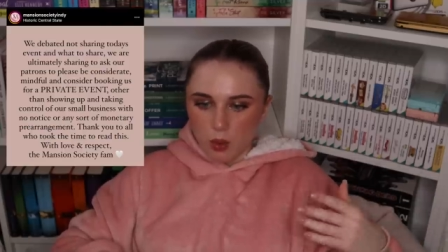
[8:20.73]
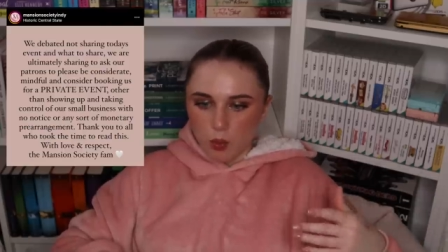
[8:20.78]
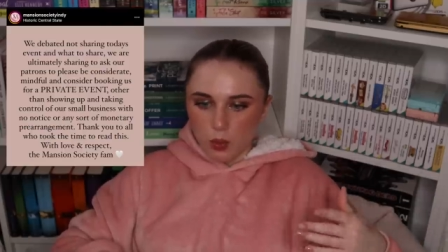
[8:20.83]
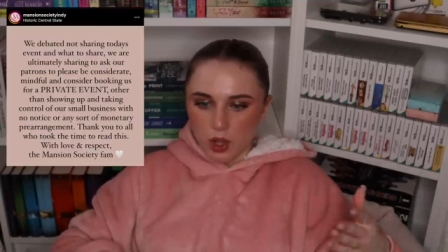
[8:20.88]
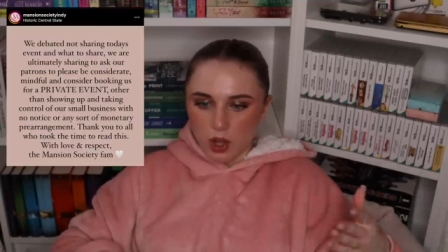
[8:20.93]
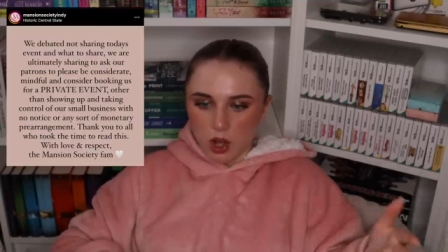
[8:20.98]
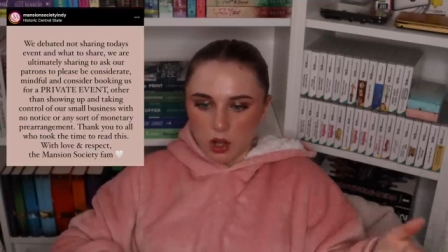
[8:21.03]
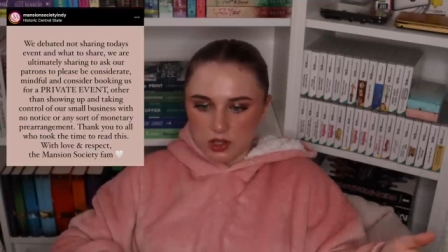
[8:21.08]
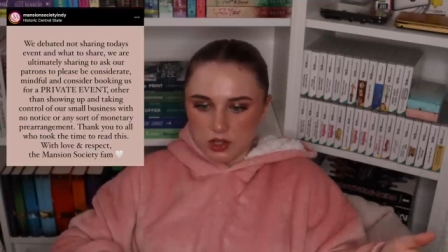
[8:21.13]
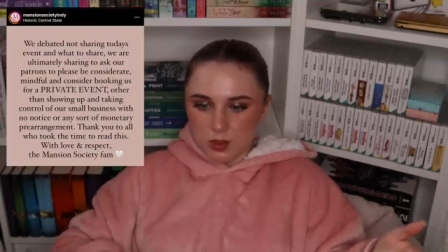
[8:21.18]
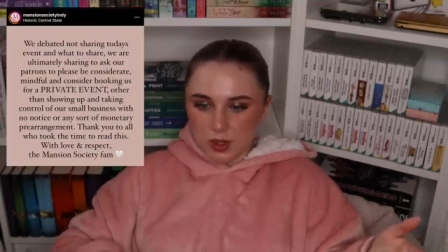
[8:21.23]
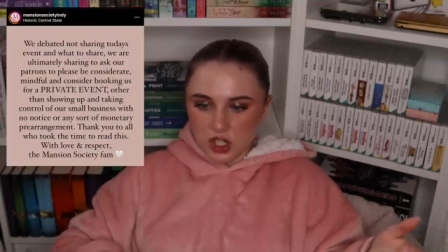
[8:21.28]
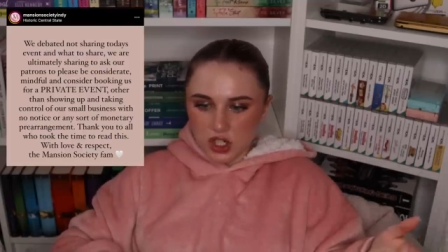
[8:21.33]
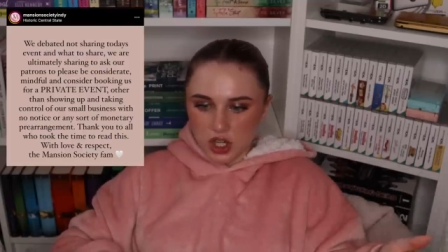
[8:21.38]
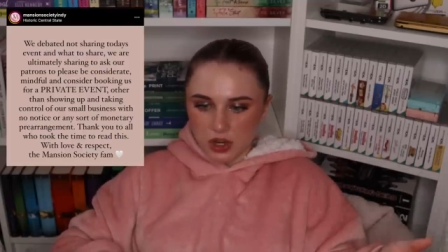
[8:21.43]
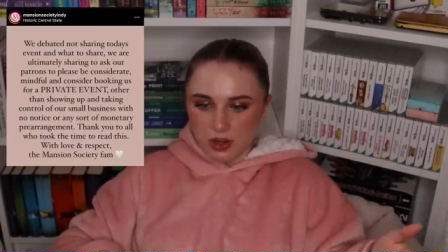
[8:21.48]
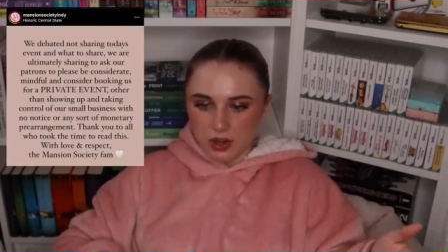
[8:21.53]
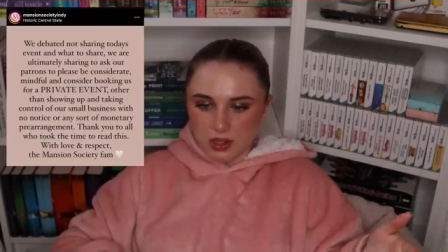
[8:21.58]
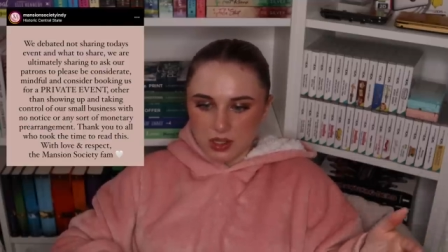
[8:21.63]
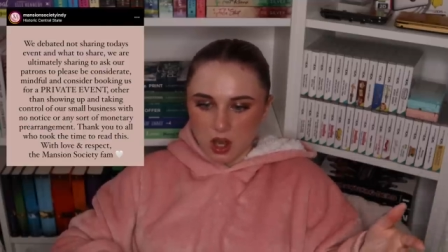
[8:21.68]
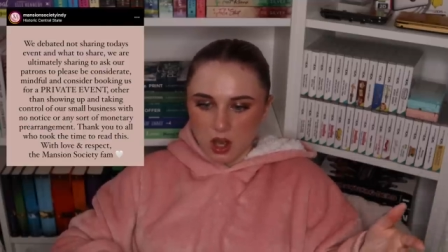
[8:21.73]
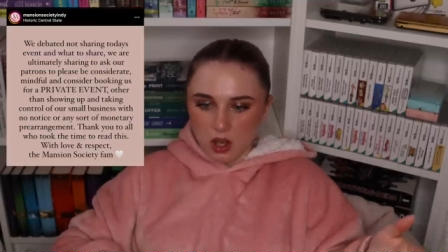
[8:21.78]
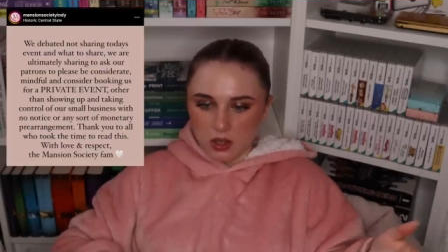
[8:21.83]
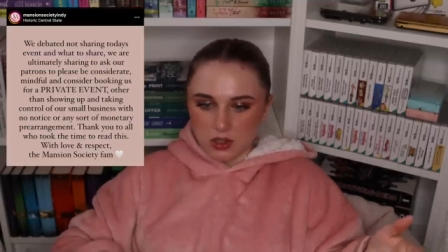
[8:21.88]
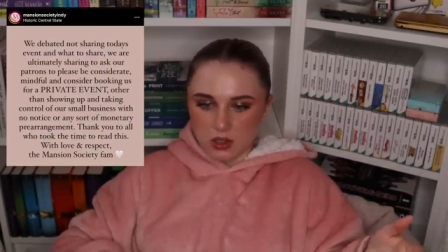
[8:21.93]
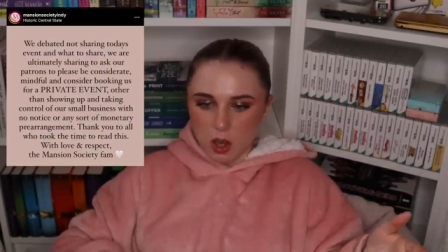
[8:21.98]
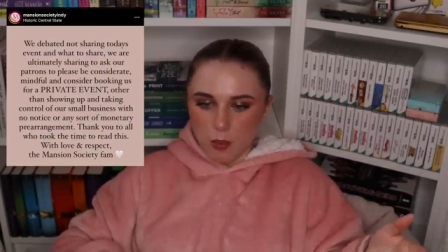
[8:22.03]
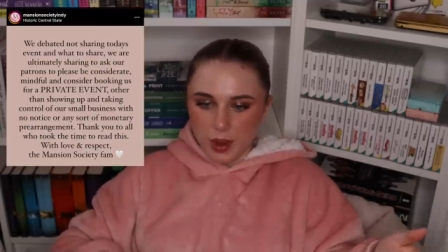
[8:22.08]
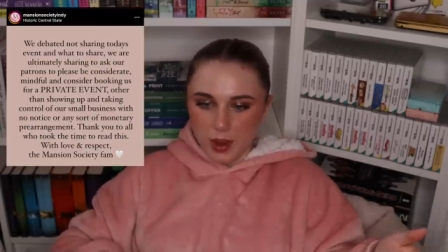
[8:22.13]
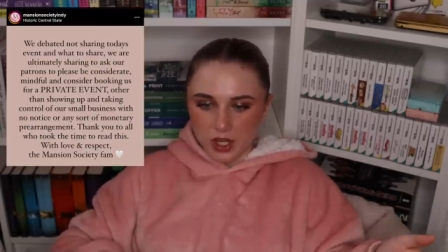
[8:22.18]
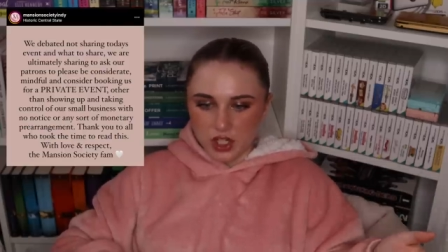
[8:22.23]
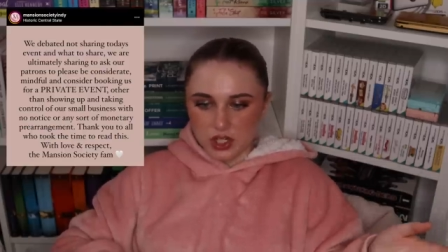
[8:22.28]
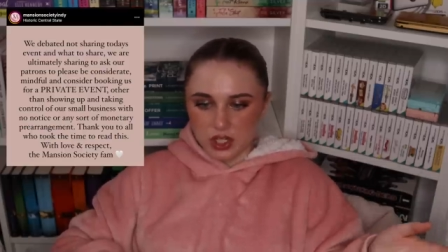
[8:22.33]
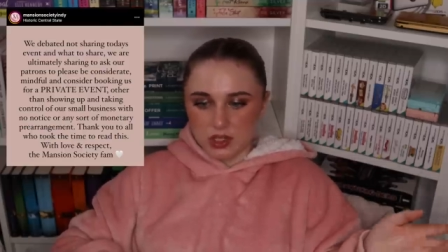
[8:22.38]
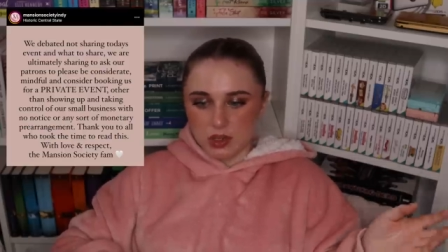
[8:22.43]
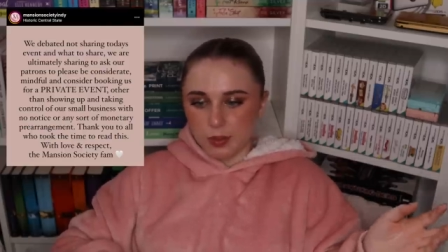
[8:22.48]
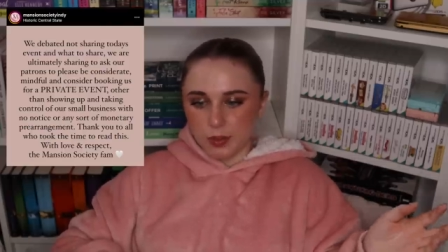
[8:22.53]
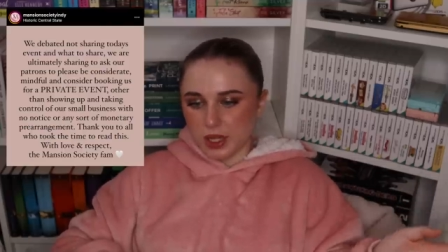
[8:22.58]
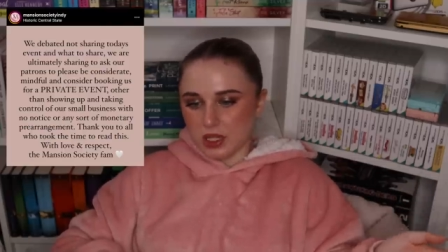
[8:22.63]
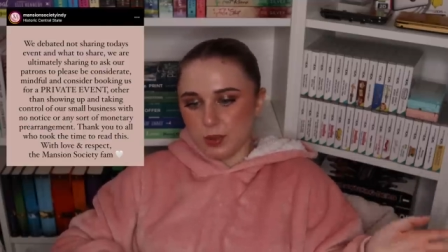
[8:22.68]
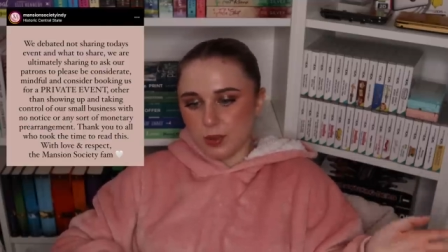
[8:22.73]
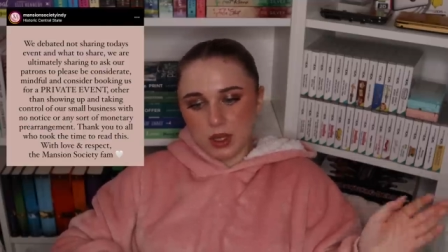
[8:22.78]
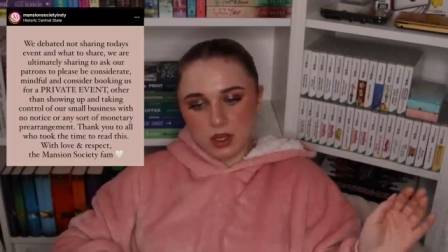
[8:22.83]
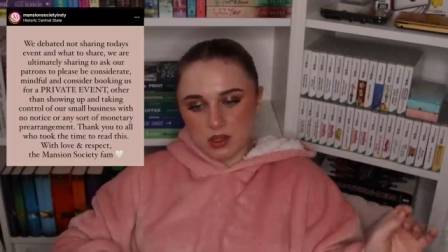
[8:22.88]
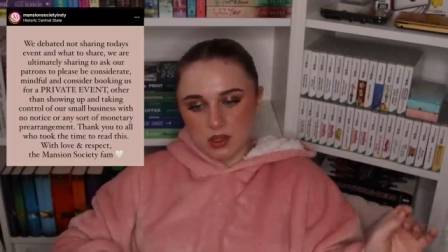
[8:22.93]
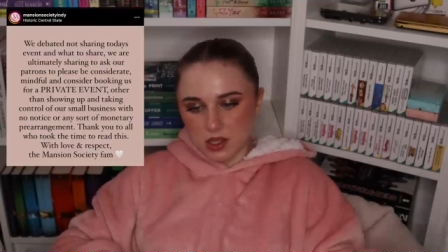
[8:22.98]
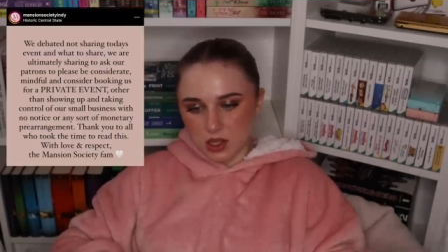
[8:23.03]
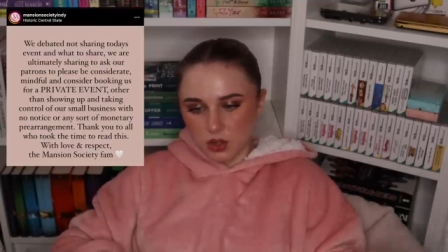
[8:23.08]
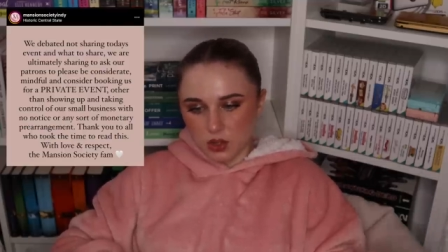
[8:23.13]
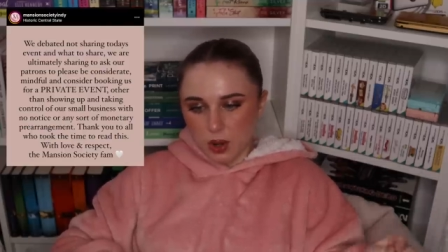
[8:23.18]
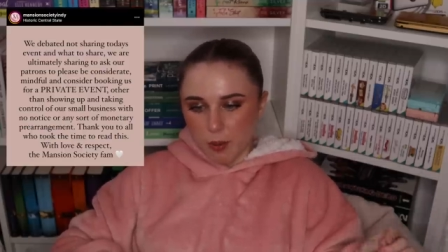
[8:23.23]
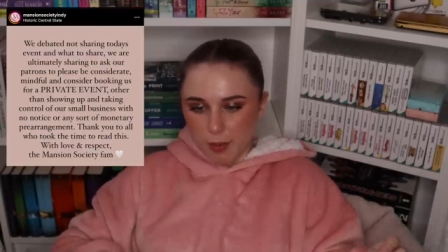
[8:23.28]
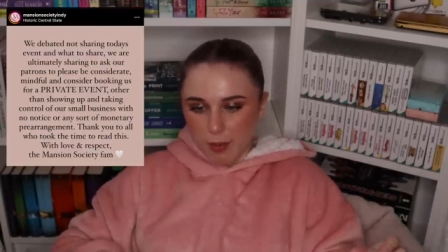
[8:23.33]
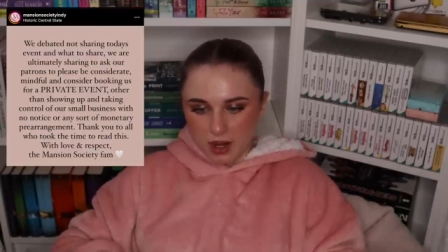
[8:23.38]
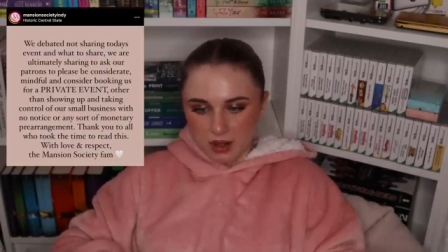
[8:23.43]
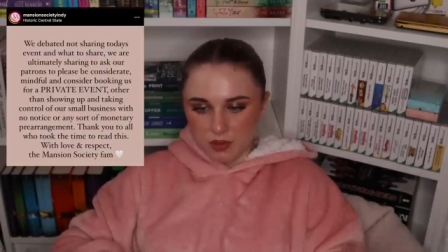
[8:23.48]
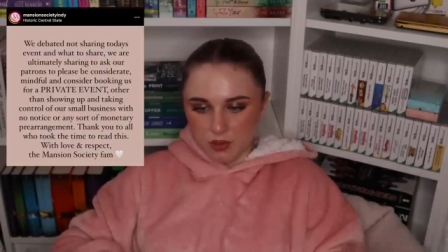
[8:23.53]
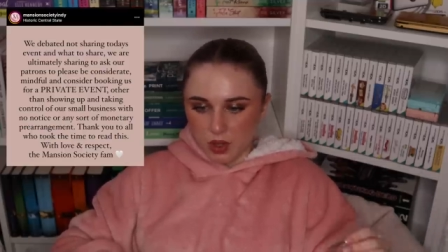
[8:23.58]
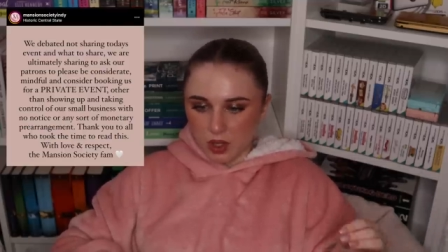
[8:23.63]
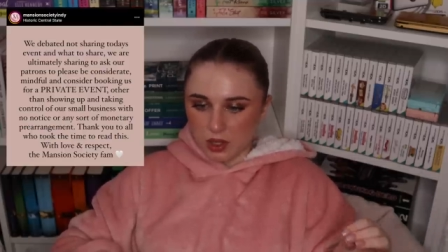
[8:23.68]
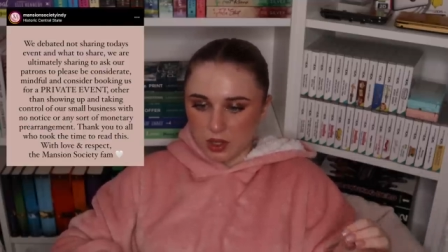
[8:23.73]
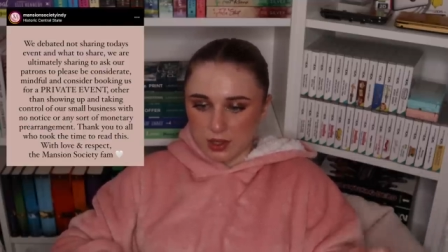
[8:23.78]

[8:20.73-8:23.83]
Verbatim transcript: we are ultimately sharing to ask our patrons to please be considerate and mindful and